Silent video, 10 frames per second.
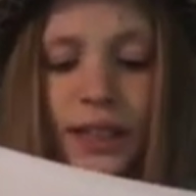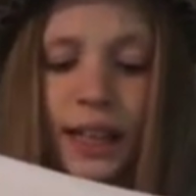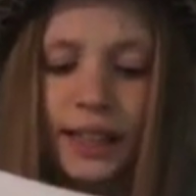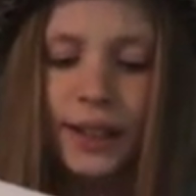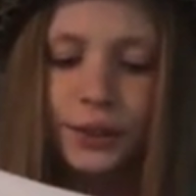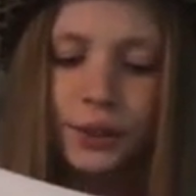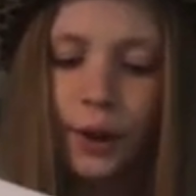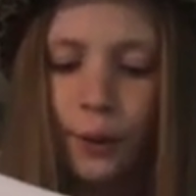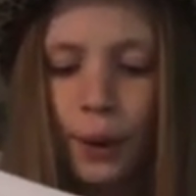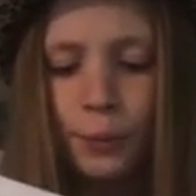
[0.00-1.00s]
I can't
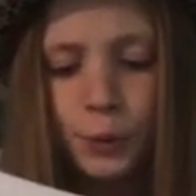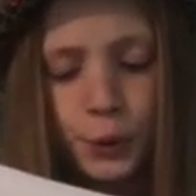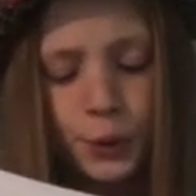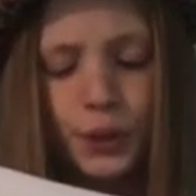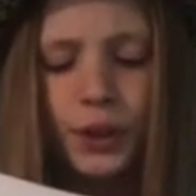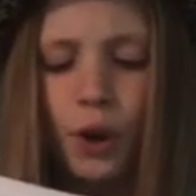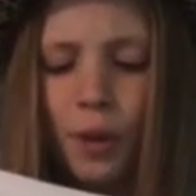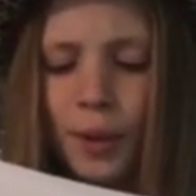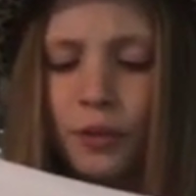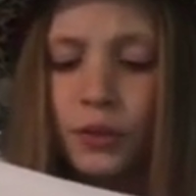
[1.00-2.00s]
grow. I'm shorter than all
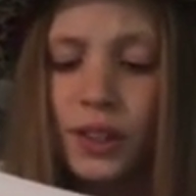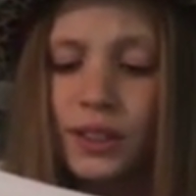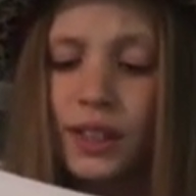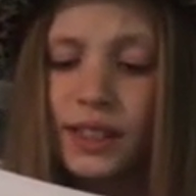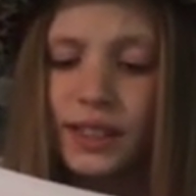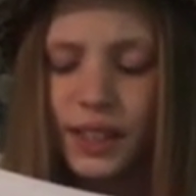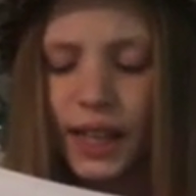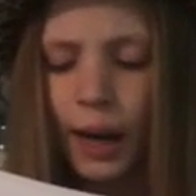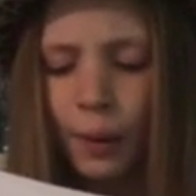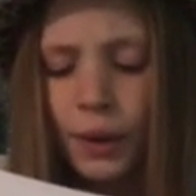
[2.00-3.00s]
my friends and I stick
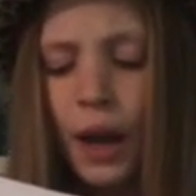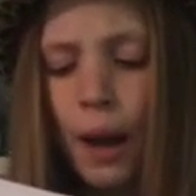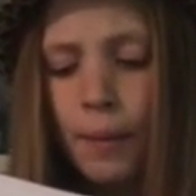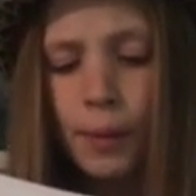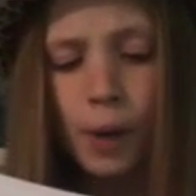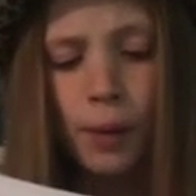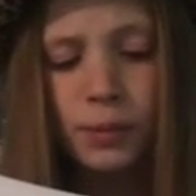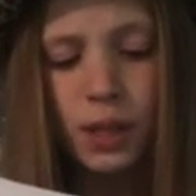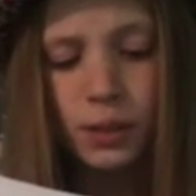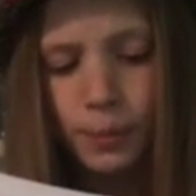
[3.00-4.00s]
out. My mom
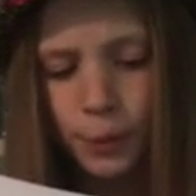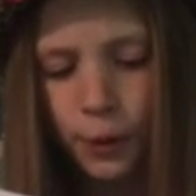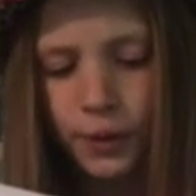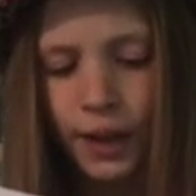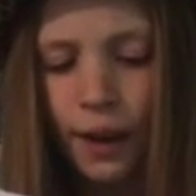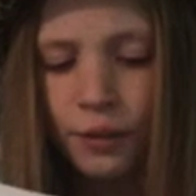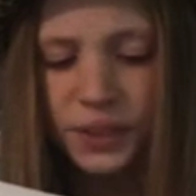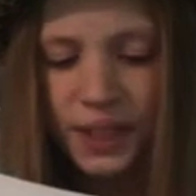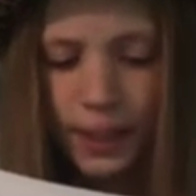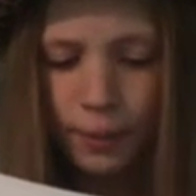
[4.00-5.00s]
says I'm growing every
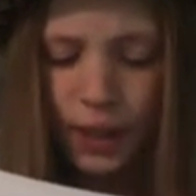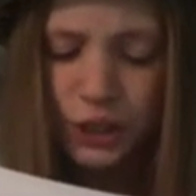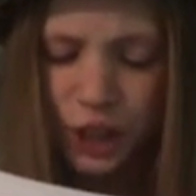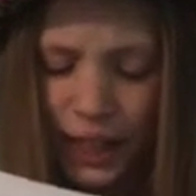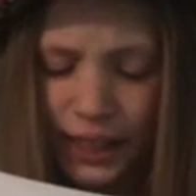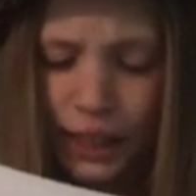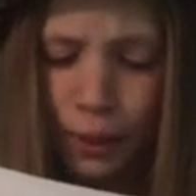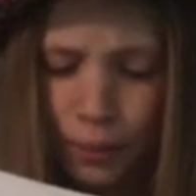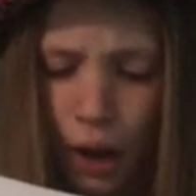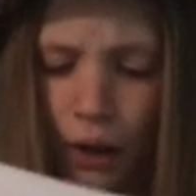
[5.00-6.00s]
day, but I check and
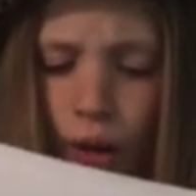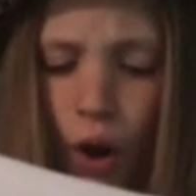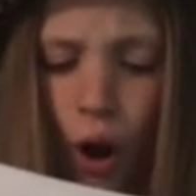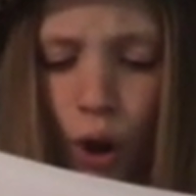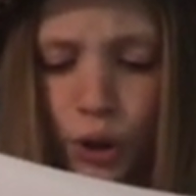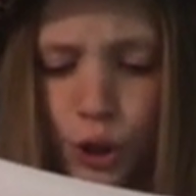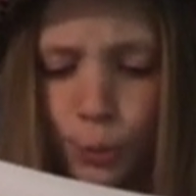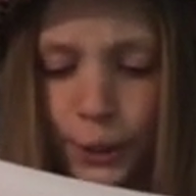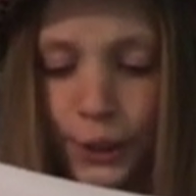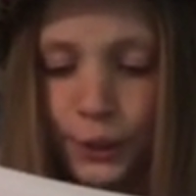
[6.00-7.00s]
I'm not. All
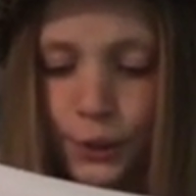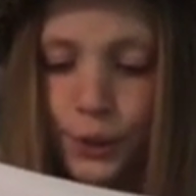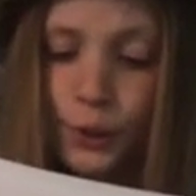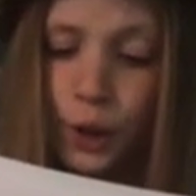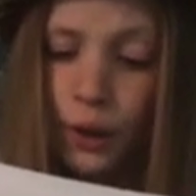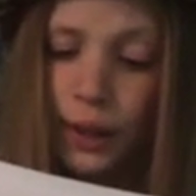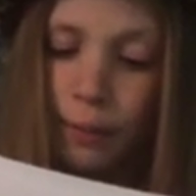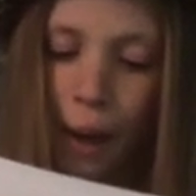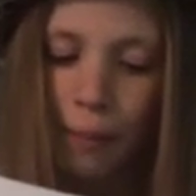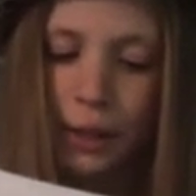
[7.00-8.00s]
superheroes are tall like
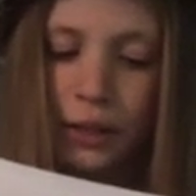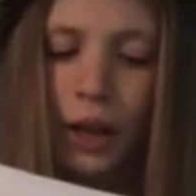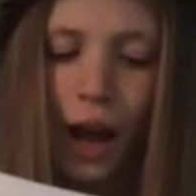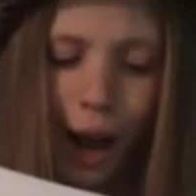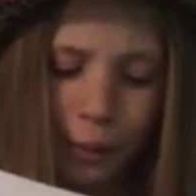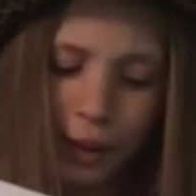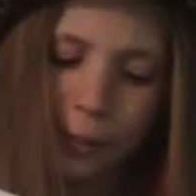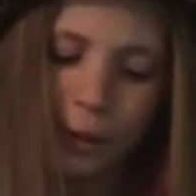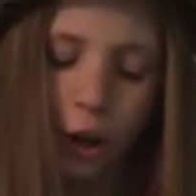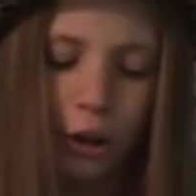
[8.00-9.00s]
Batman. I want to
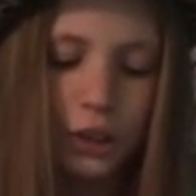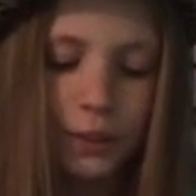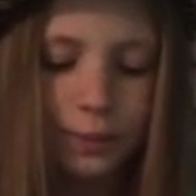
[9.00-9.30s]
be taller.